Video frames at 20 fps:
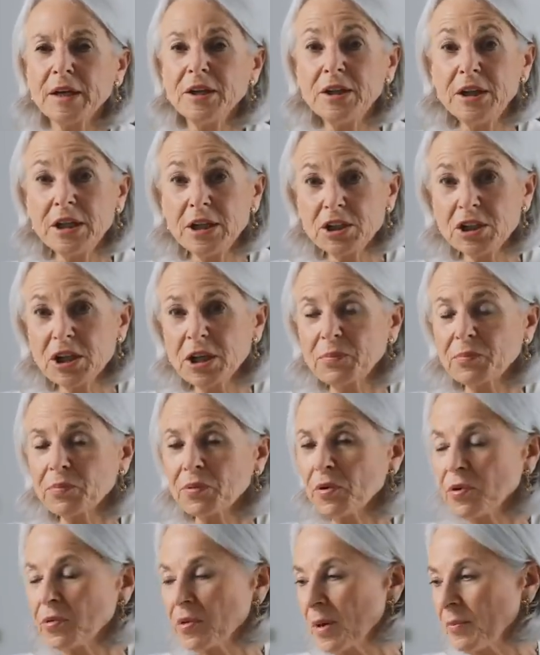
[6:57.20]
teaching
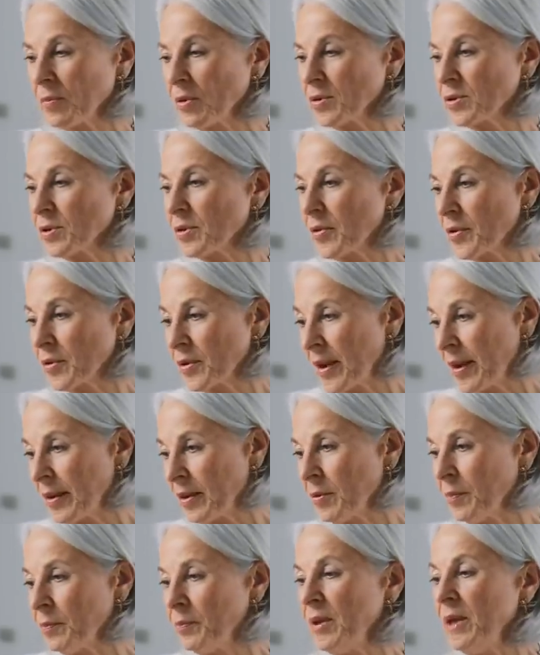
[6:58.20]
program also, so
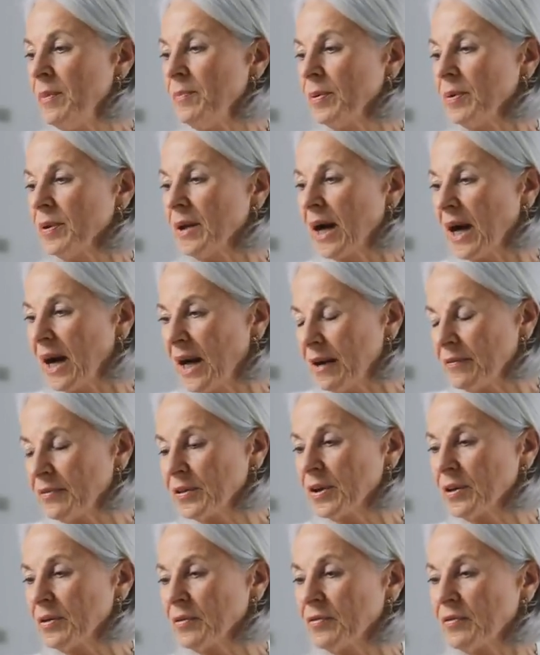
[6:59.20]
that the people
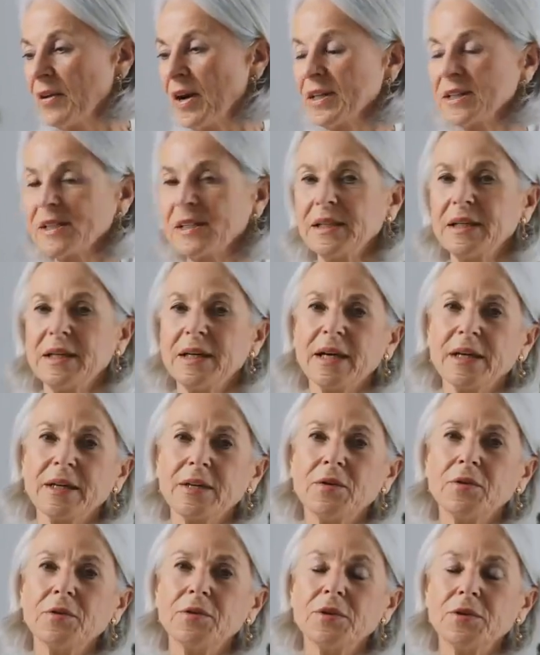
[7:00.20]
after the fasting
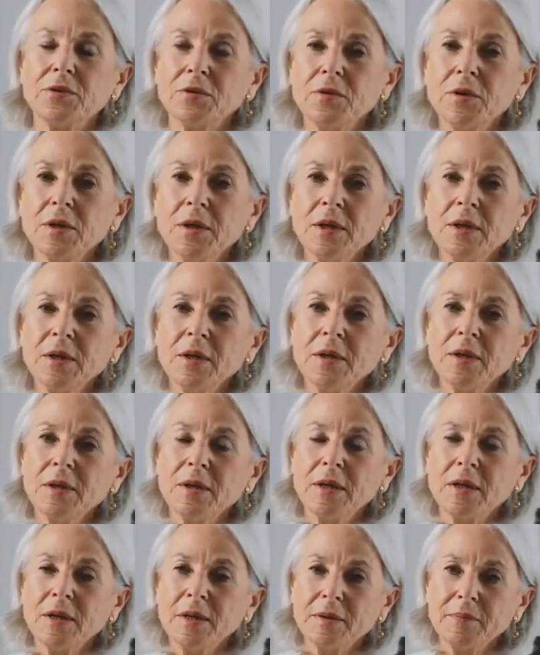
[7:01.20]
can go to
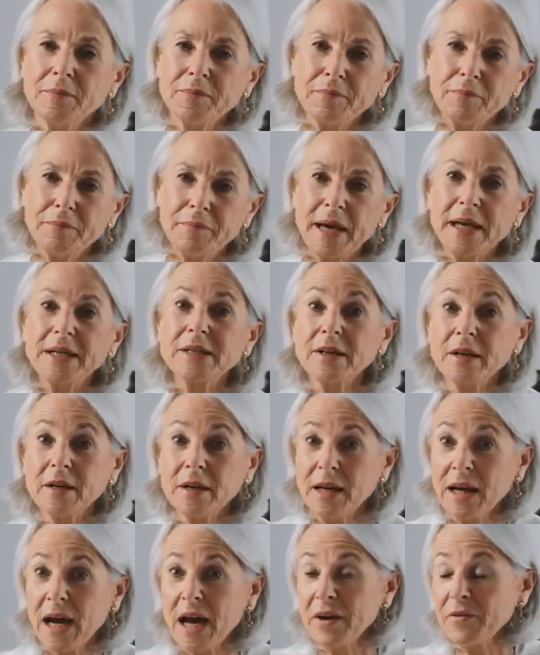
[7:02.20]

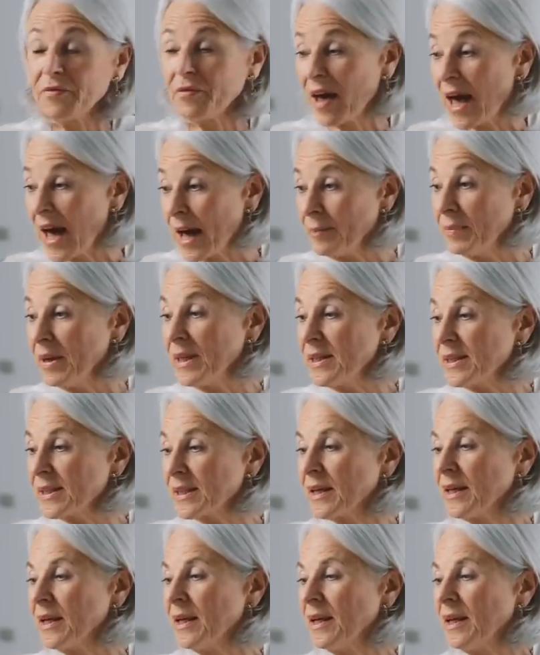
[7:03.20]
better life
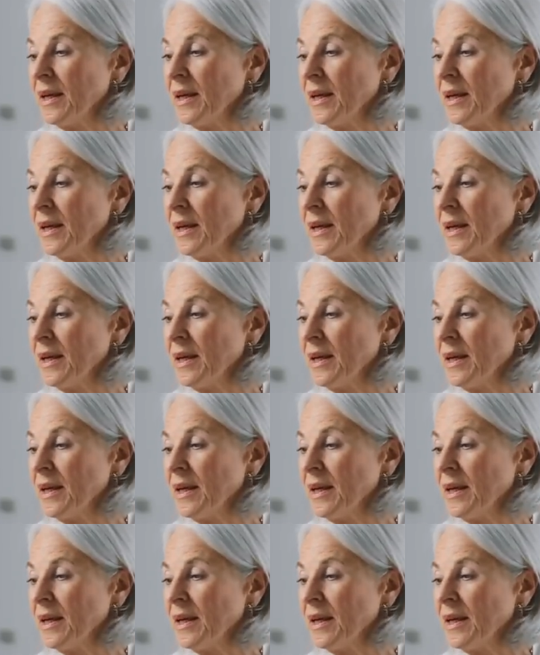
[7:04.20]
habits.